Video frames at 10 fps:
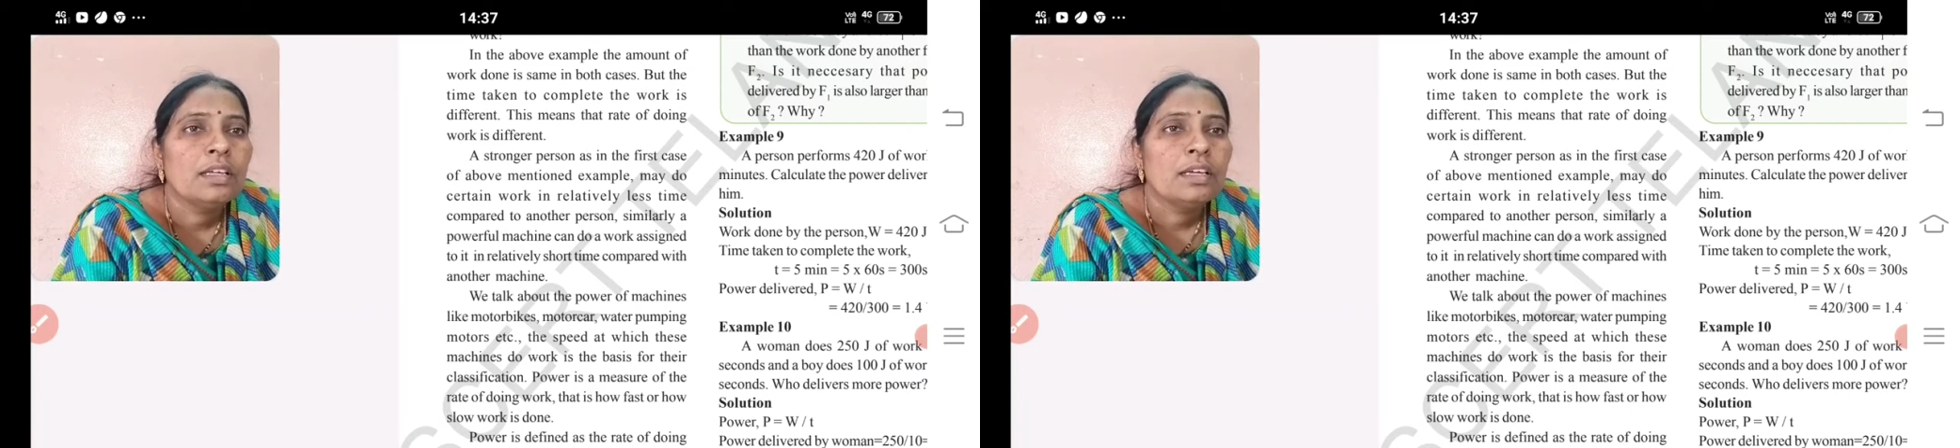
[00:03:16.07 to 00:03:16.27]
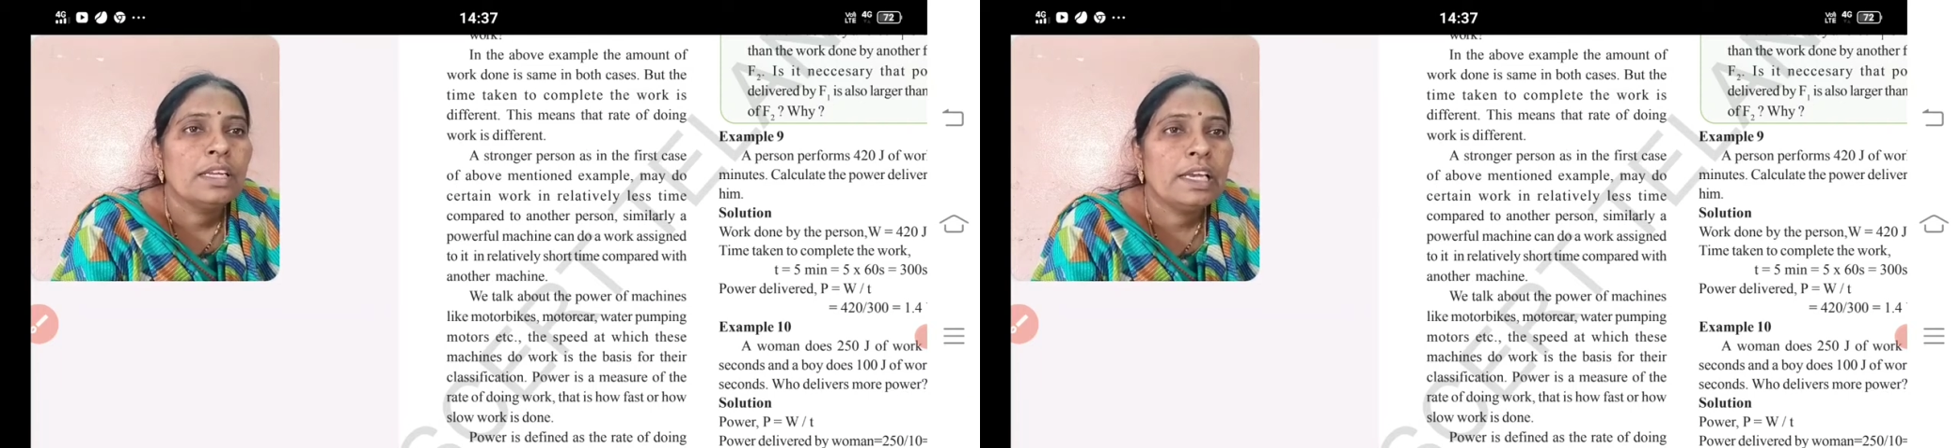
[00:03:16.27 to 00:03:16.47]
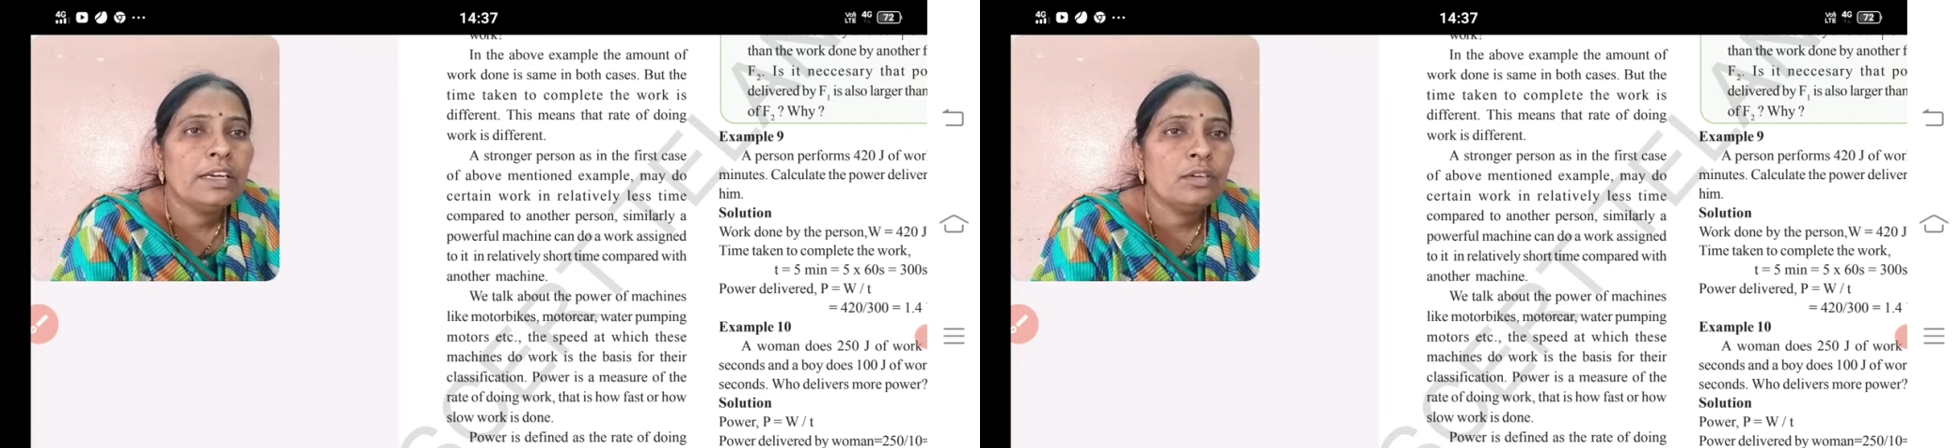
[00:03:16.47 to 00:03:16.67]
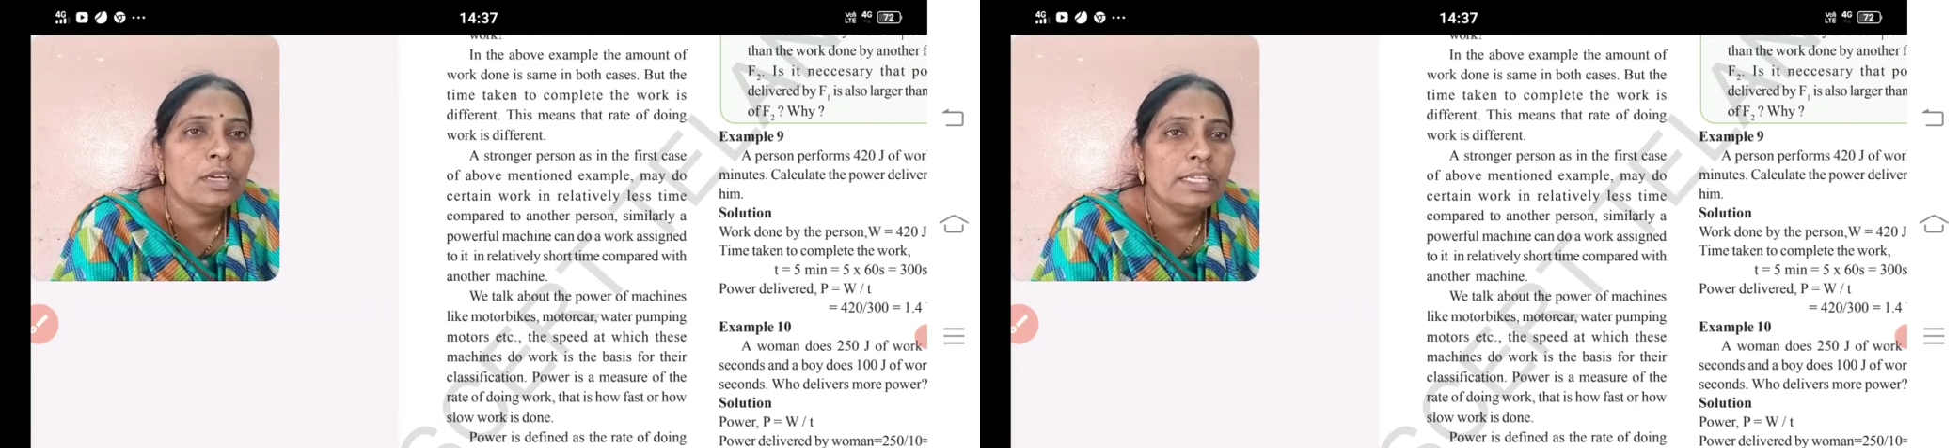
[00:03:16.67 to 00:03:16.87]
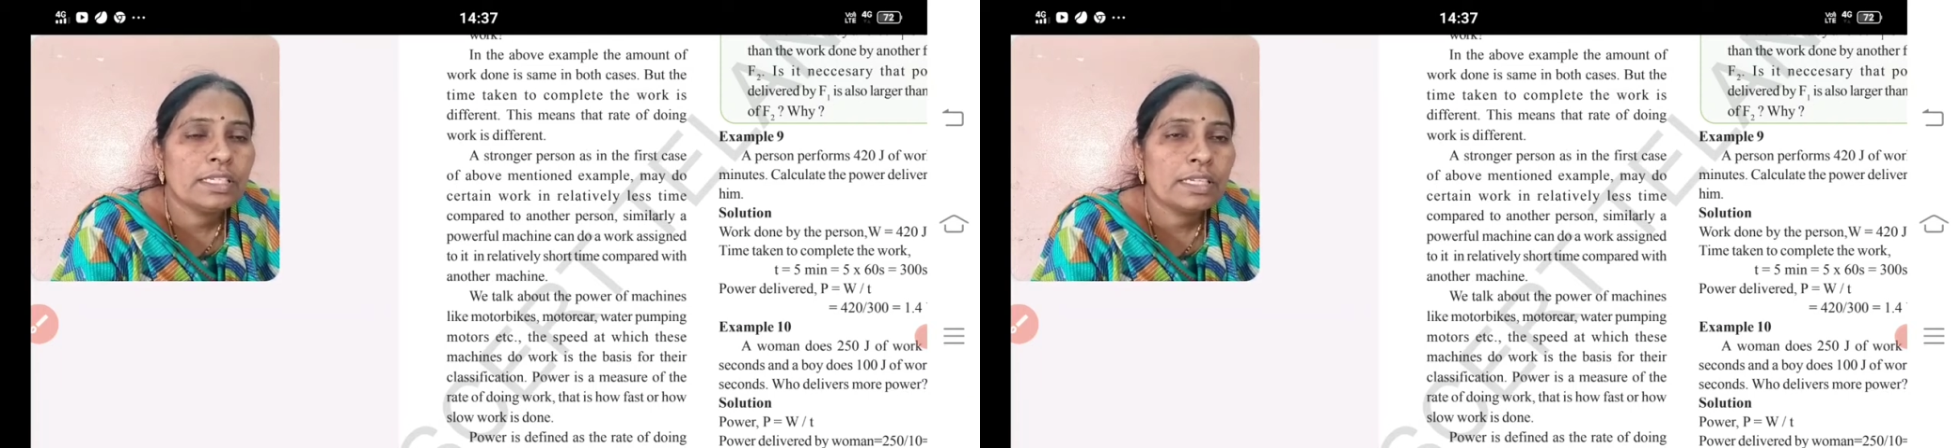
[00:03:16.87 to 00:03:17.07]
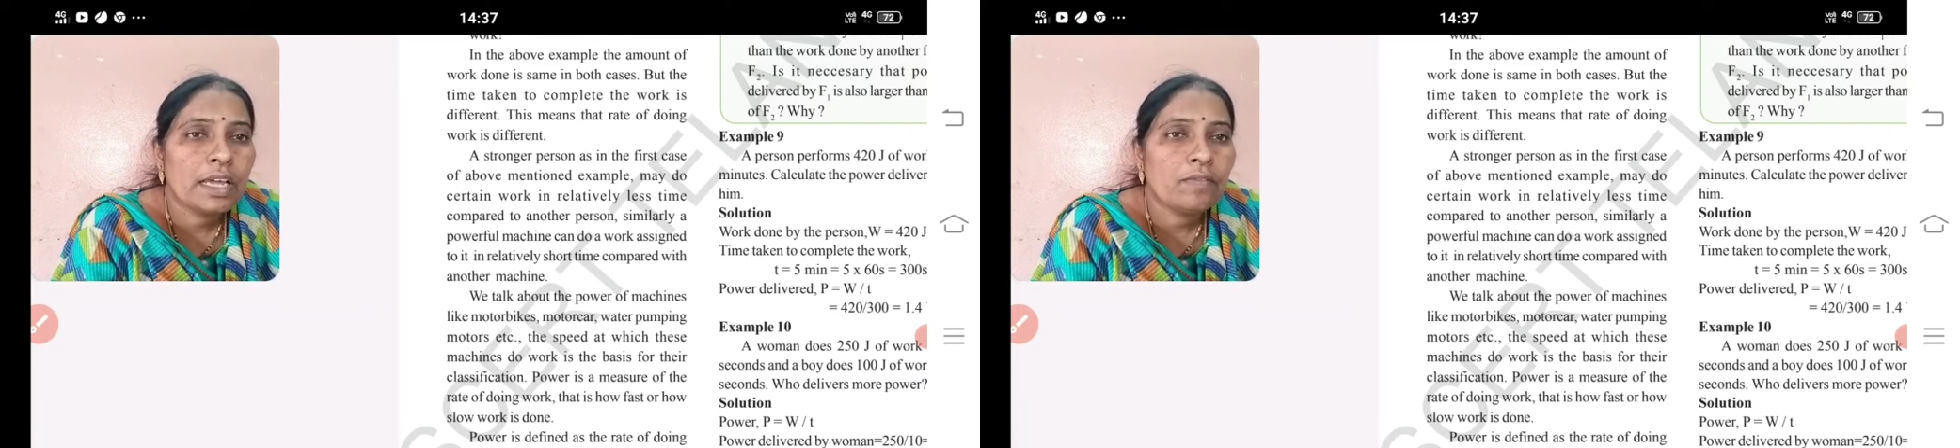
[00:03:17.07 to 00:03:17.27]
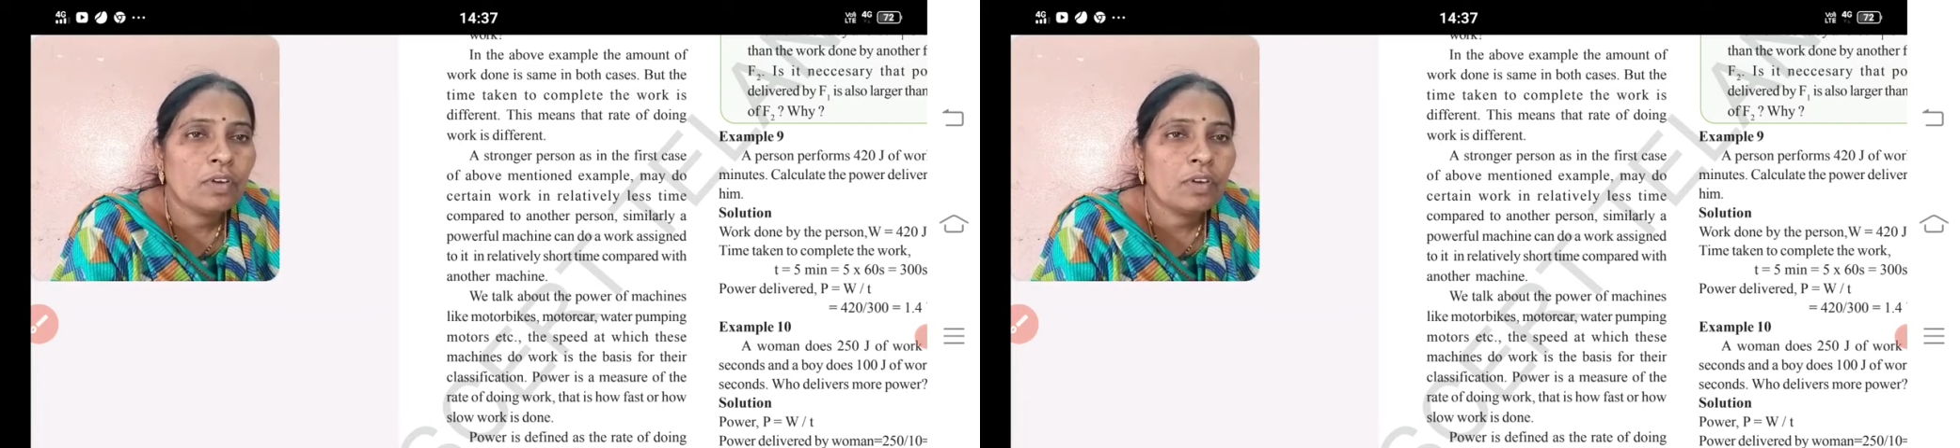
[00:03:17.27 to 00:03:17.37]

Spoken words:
relatively less time